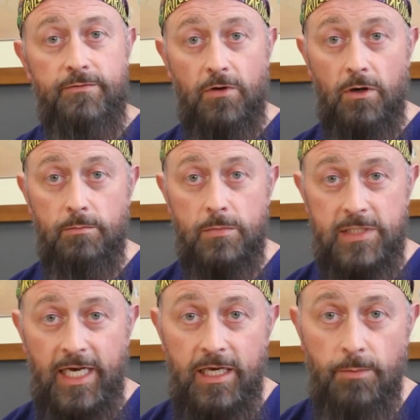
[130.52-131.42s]
from
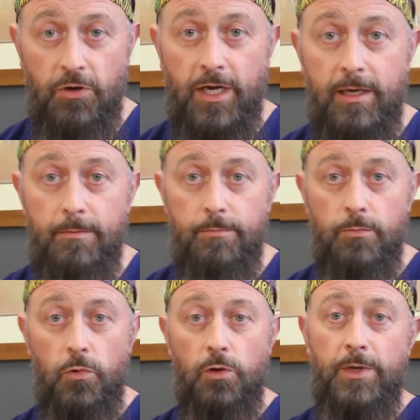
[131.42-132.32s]
Take a Break,
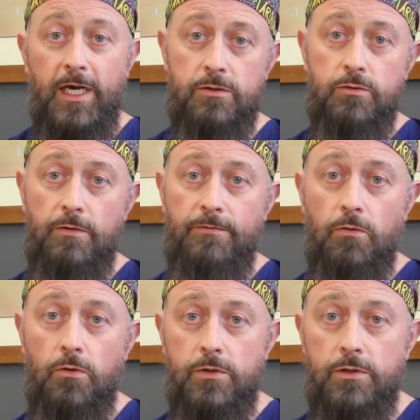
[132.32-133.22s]
we'll be able to
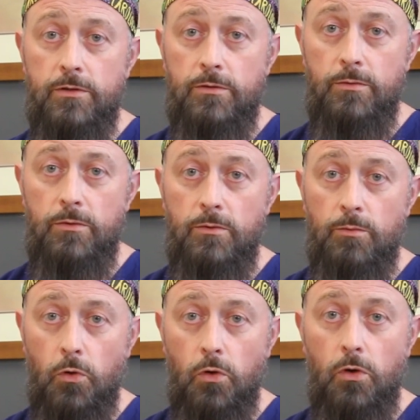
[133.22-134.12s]
afford
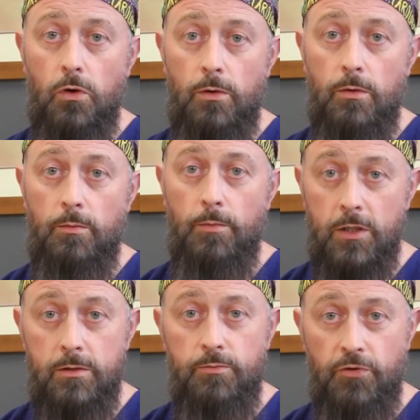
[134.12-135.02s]
more
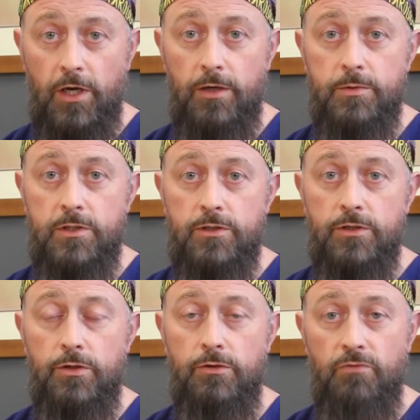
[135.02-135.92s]
modern probes
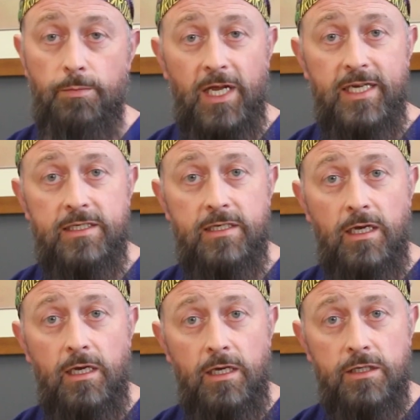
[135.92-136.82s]
to replace
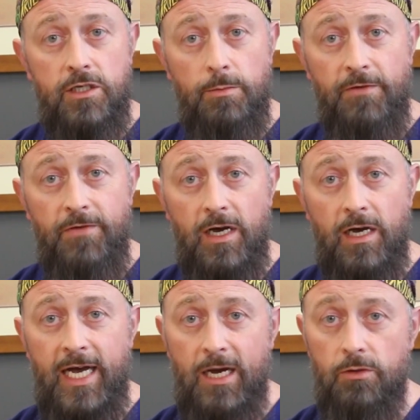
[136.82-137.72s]
some of
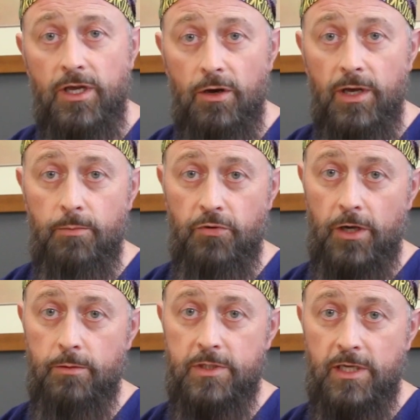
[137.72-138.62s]
our outgoing
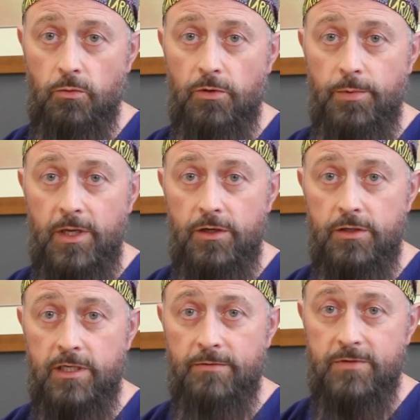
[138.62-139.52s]
probes that we've been
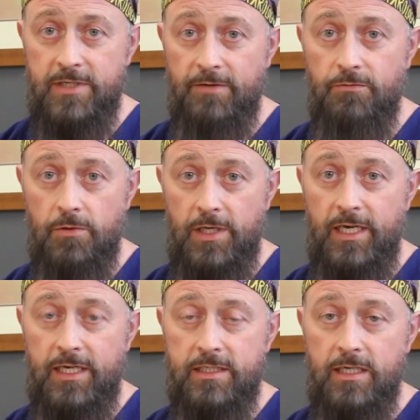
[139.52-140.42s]
using for several
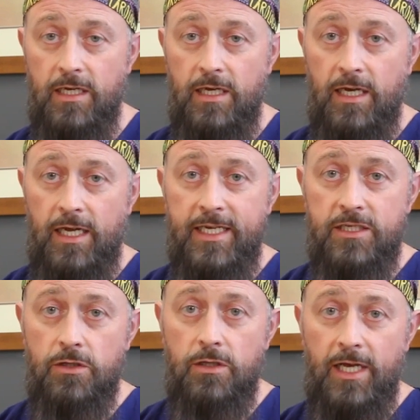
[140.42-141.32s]
years, and
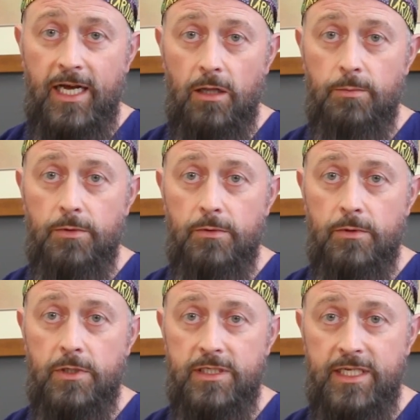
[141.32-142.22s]
this will help
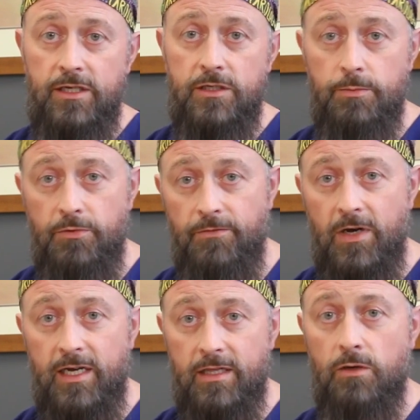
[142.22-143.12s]
continue to
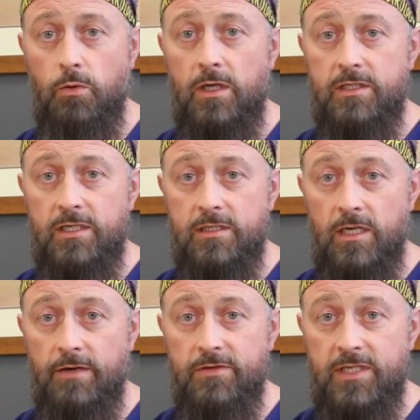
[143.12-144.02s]
provide the quality of
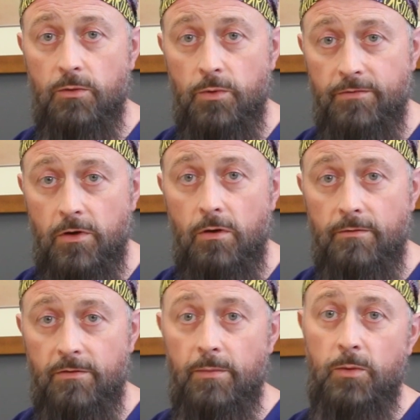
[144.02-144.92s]
service that we've got
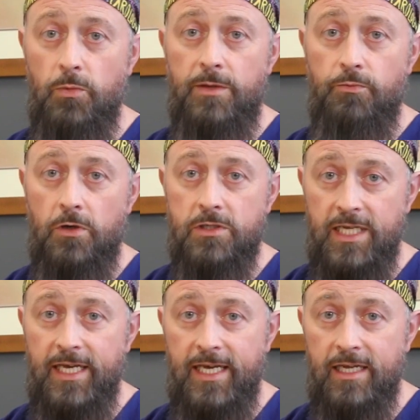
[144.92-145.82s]
for men with
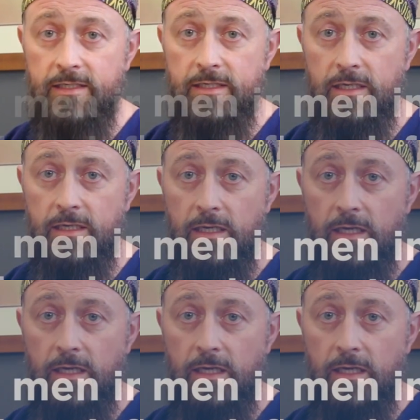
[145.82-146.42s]
prostate cancer.